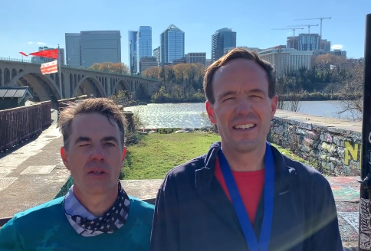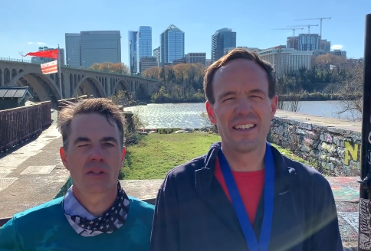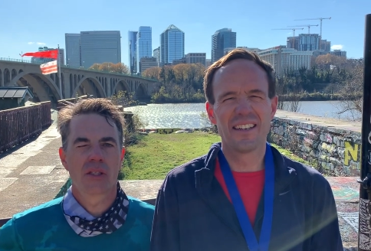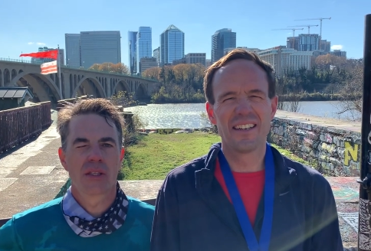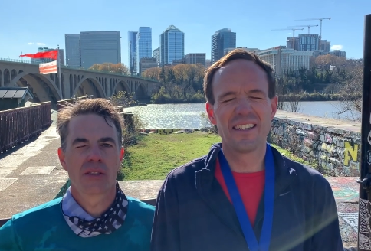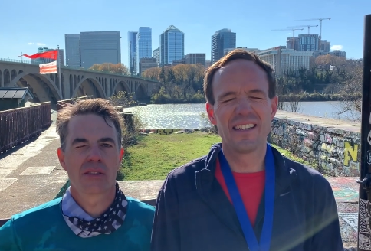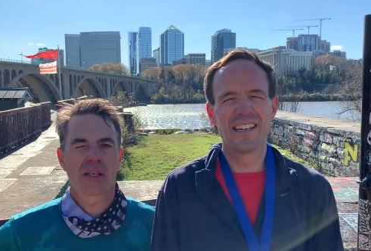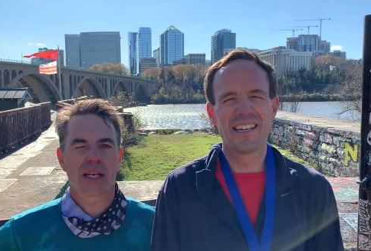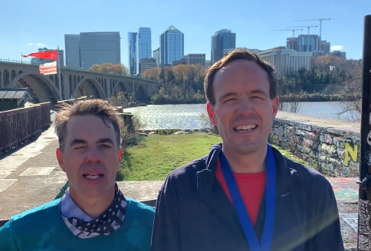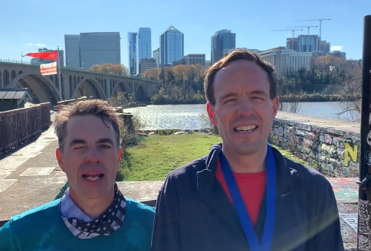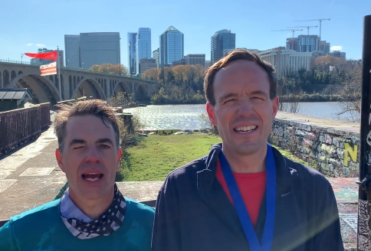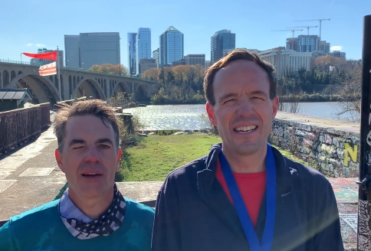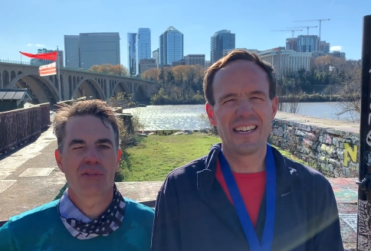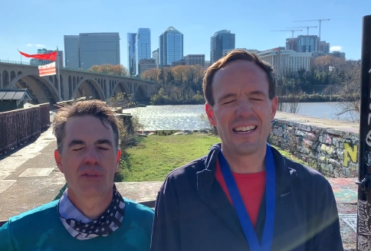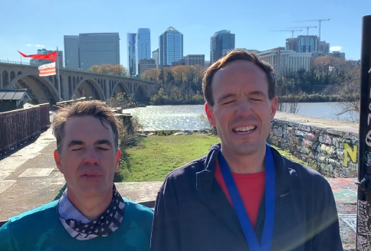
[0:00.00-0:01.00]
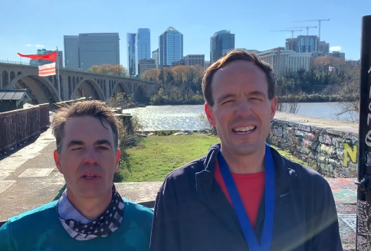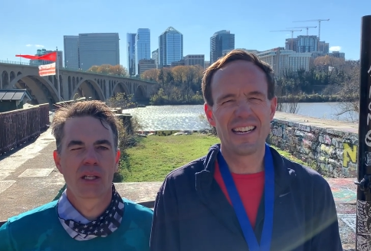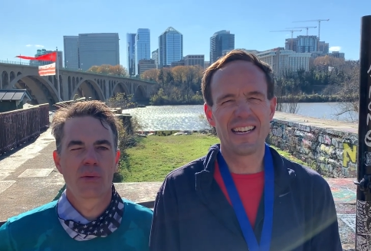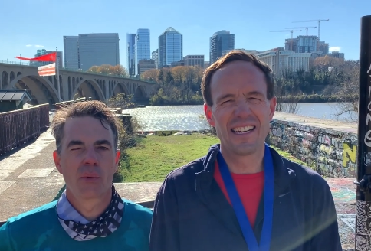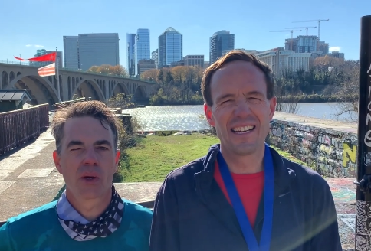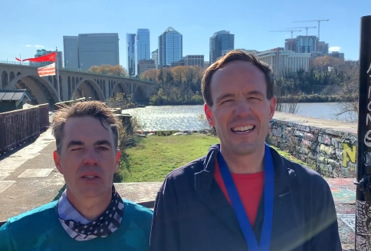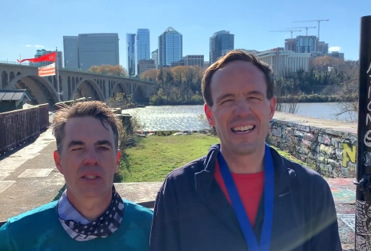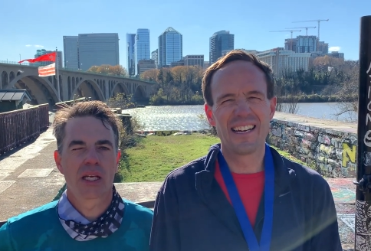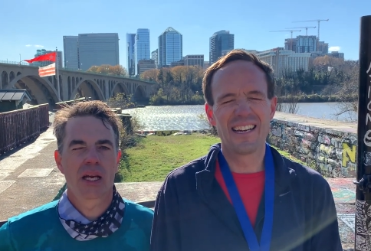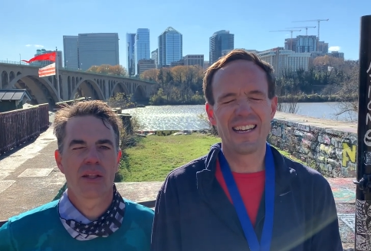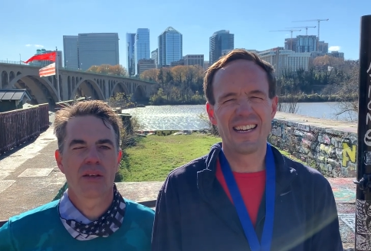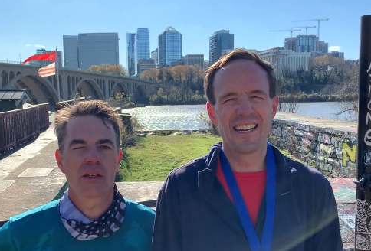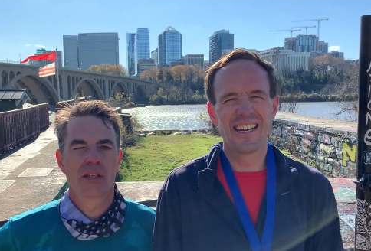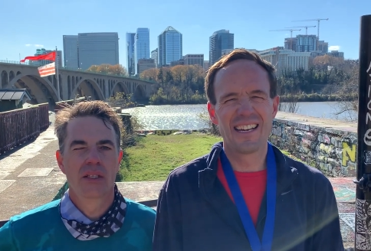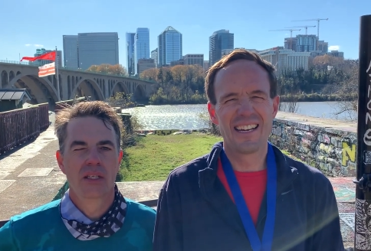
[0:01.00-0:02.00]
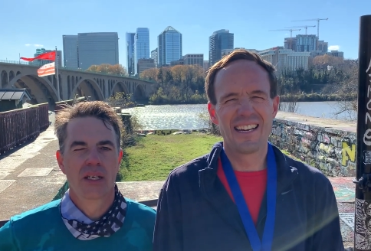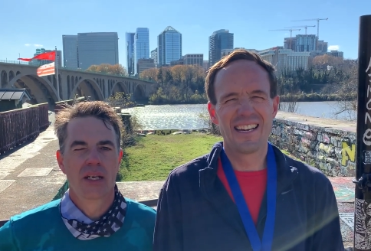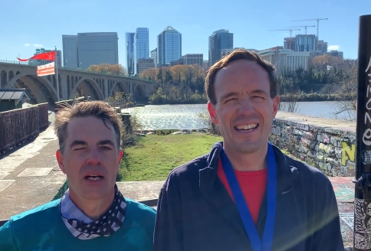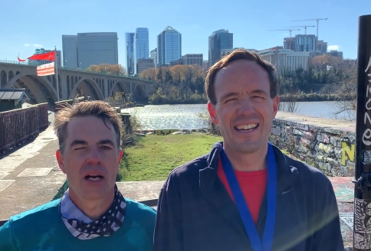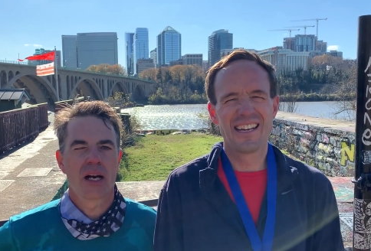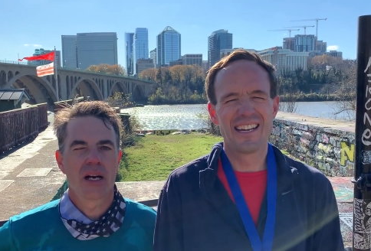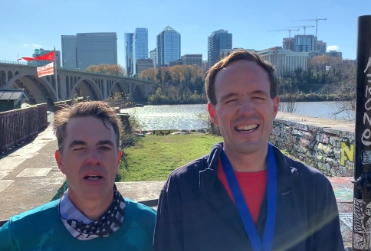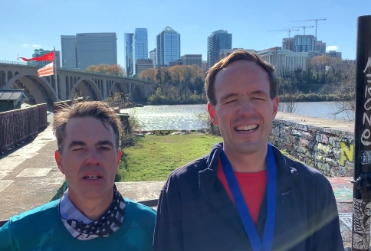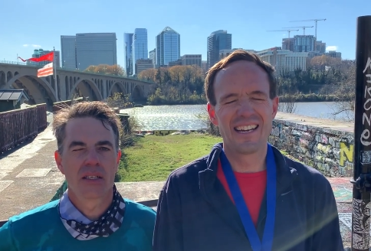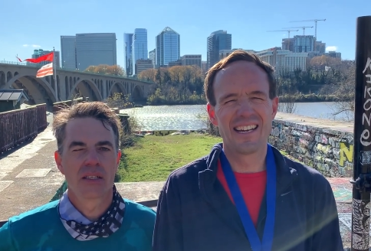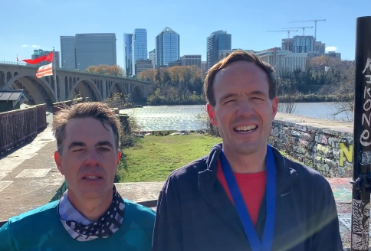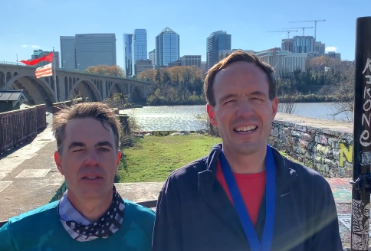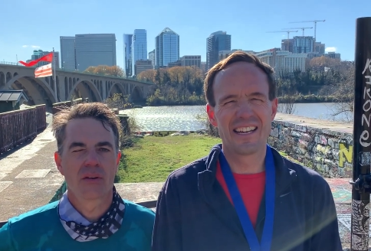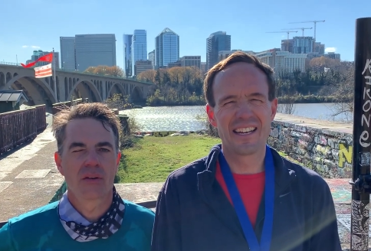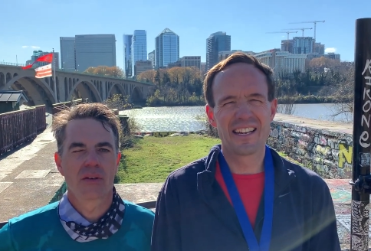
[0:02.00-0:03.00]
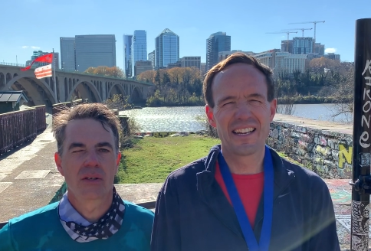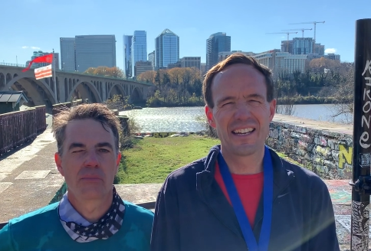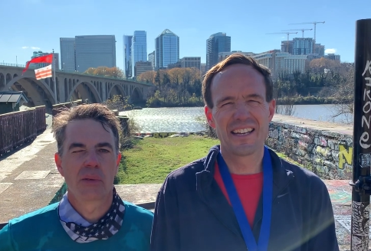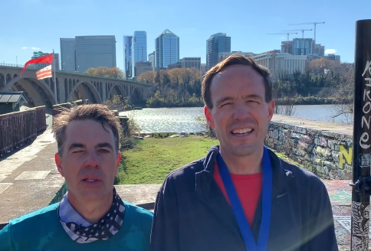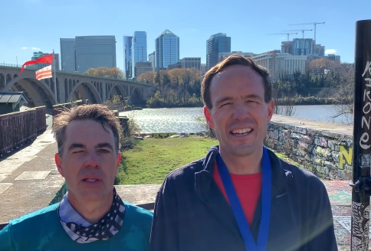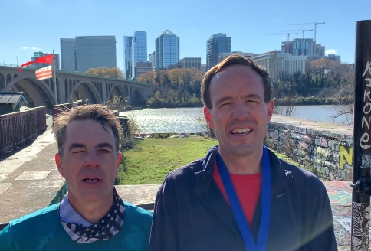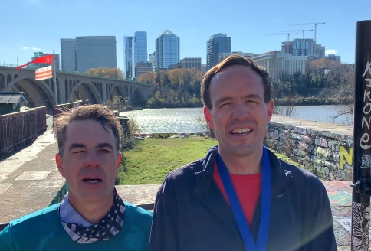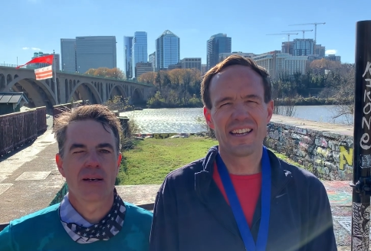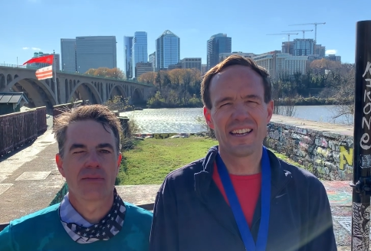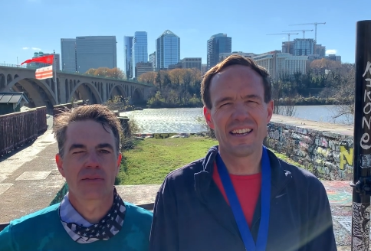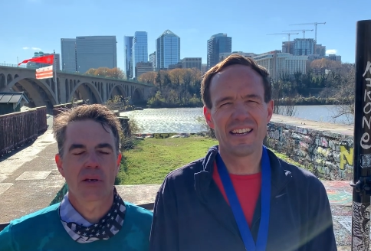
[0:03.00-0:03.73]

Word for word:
Speaker 1: And in the second half, we really worked together hard in order to pull it off.